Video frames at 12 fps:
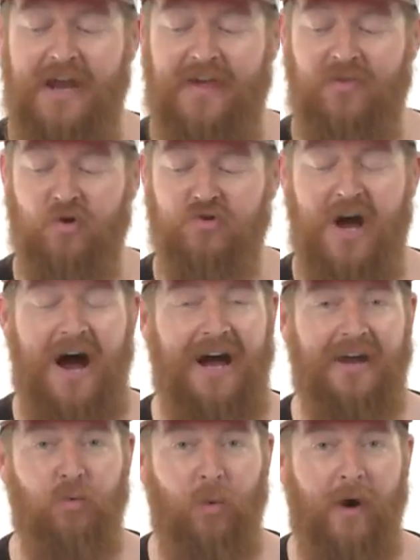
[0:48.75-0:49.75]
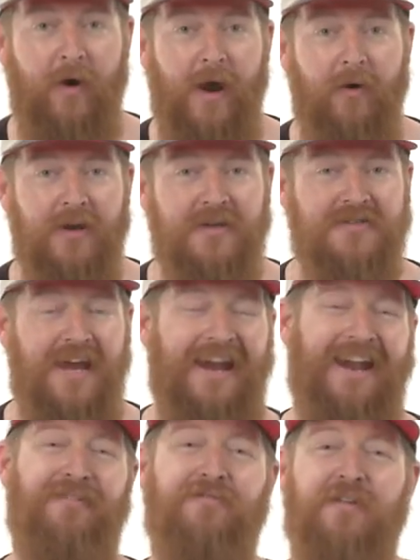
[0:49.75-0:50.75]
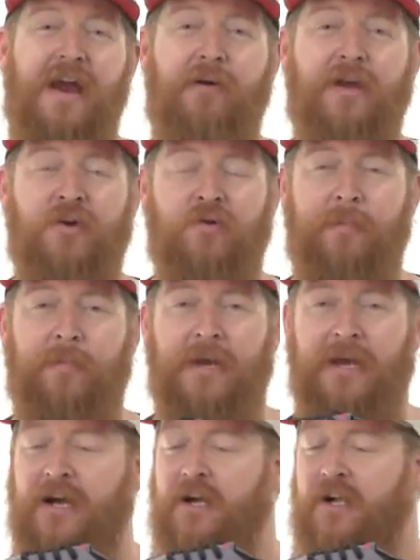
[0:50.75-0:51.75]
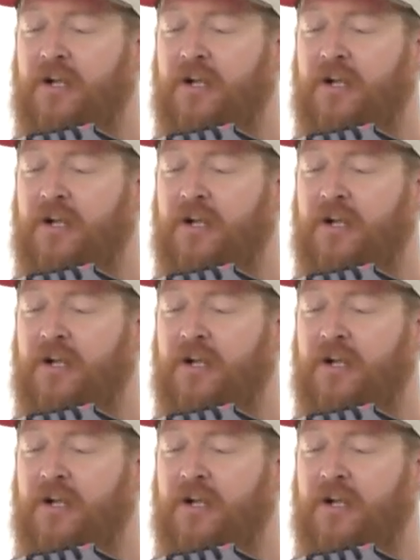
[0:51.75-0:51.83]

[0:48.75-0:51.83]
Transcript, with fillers: in those high wear areas in a very grippy